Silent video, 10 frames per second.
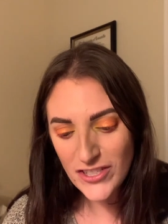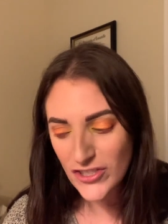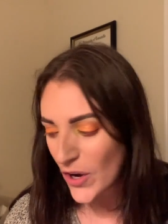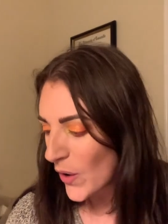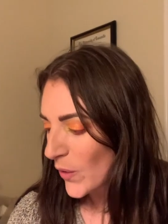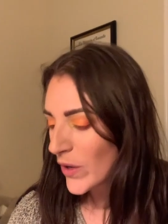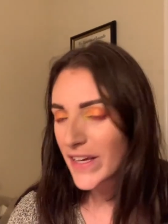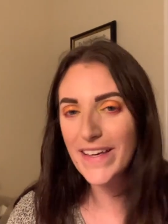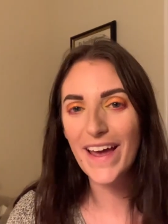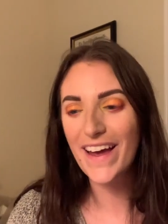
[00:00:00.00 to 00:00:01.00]
don't
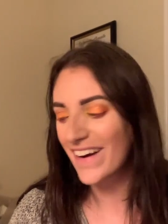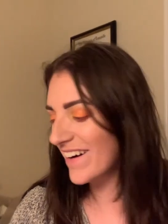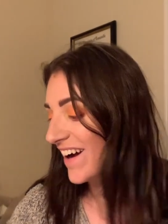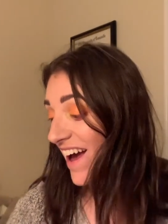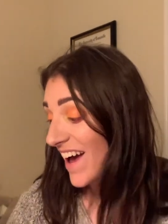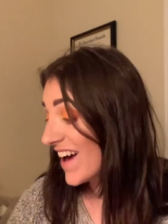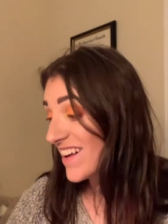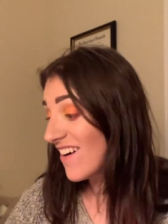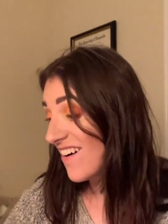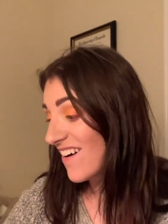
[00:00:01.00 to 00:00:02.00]
care at
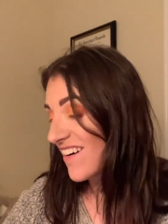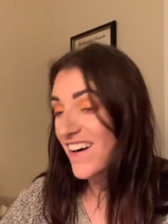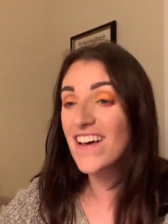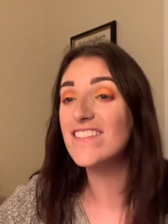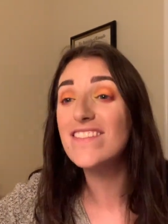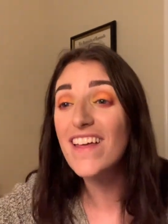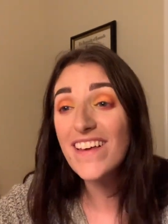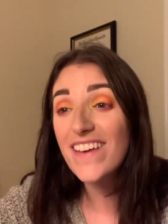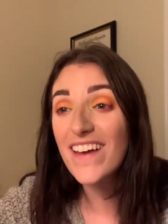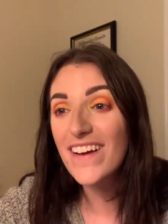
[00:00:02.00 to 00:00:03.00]
all. I did not
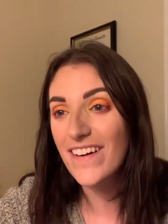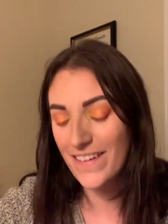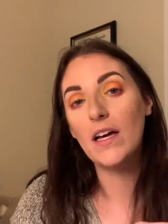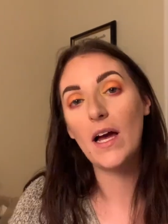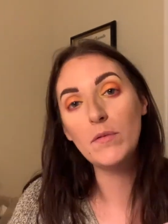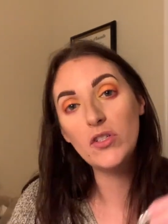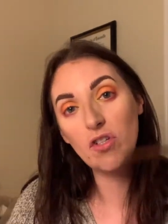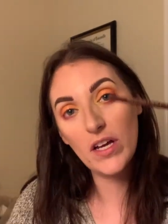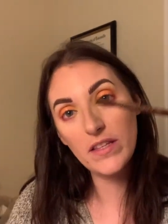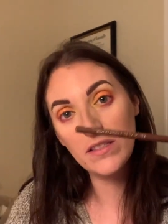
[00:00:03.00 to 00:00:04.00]
care. I'm gonna
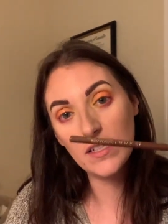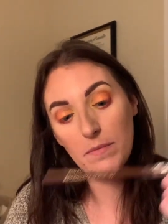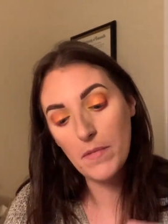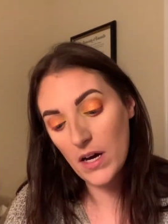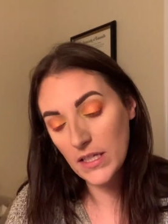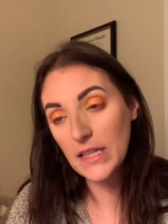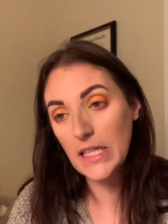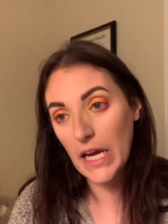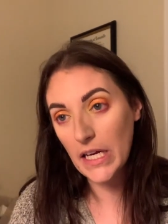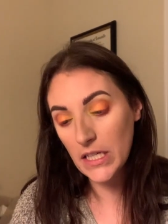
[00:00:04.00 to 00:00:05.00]
try this Iman
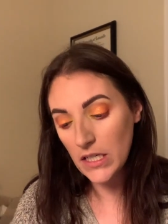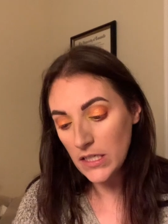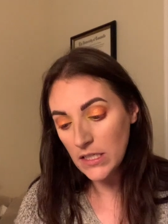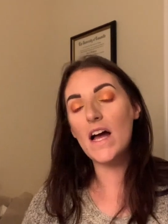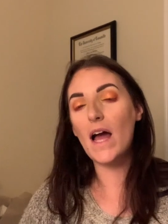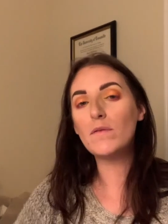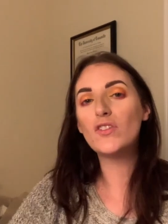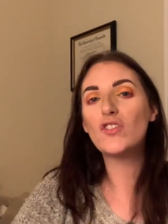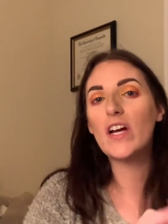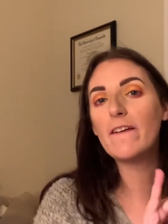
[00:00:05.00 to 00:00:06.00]
liner. I'm gonna
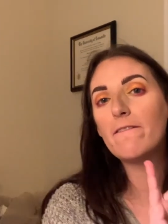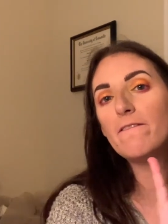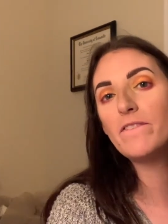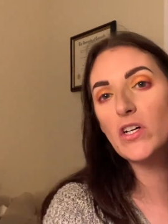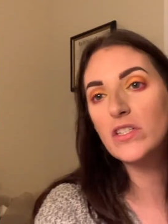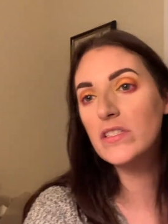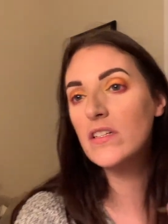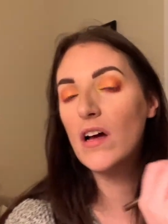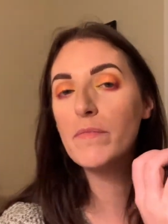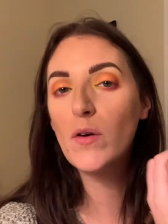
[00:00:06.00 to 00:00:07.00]
try it first
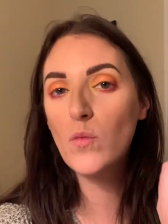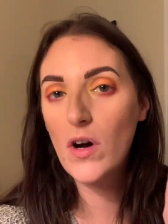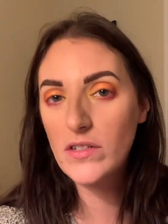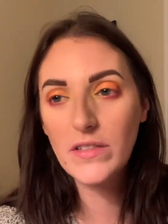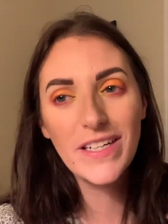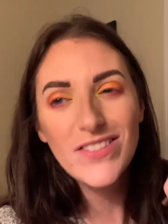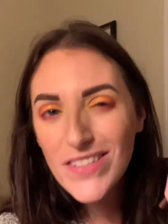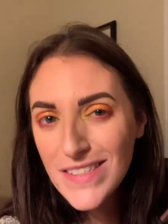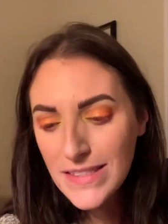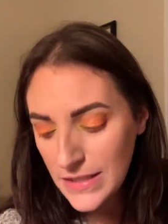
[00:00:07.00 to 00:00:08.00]
on my waterline
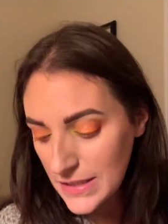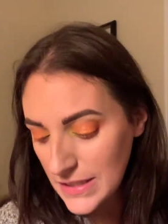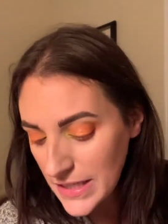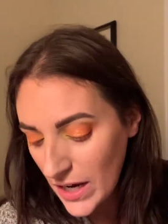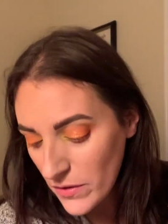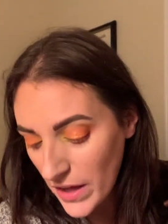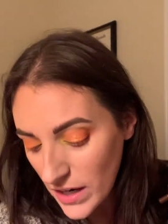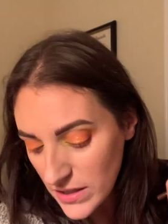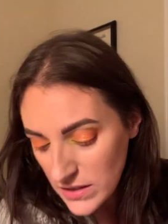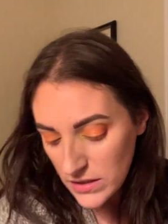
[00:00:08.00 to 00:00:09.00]
just to see how
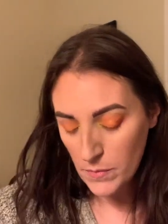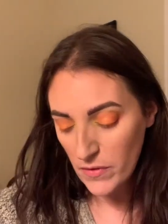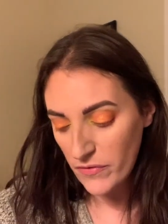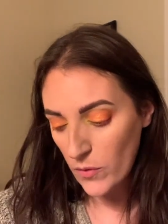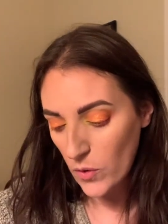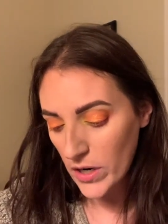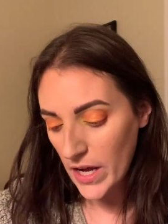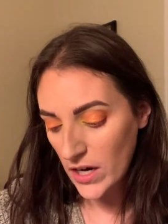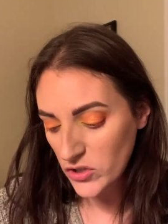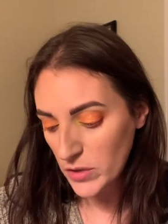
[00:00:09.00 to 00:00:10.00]
that is before I
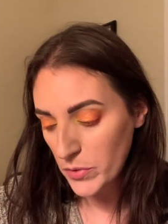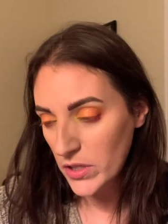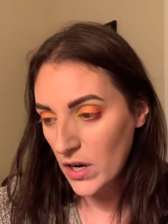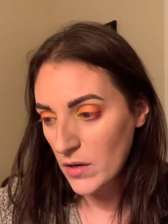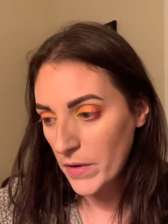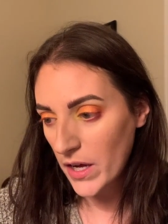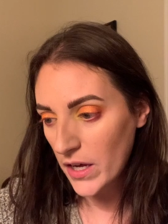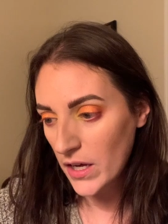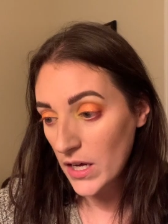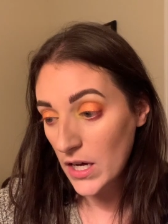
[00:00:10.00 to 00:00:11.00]
actually put it on
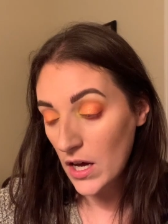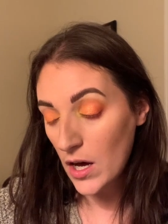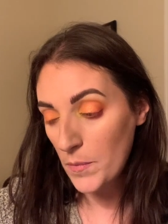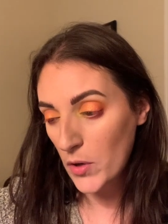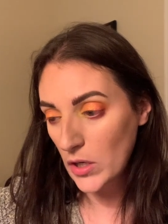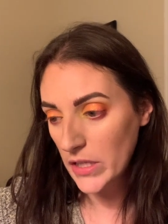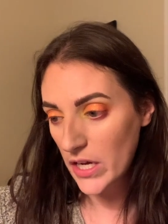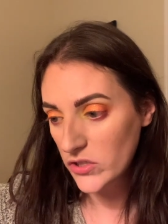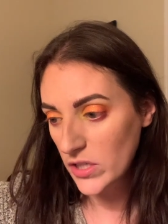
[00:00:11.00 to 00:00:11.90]
my upper lash